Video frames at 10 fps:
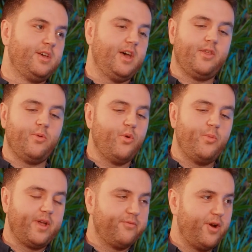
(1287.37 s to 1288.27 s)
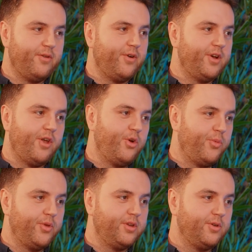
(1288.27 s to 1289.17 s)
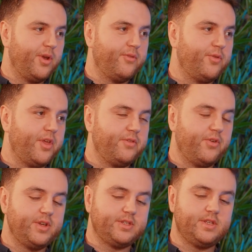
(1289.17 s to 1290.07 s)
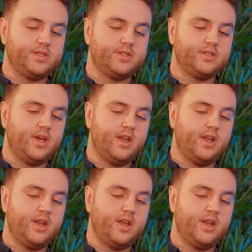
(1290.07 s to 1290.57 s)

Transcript: and that were all being verified and opened or whatever on their devices,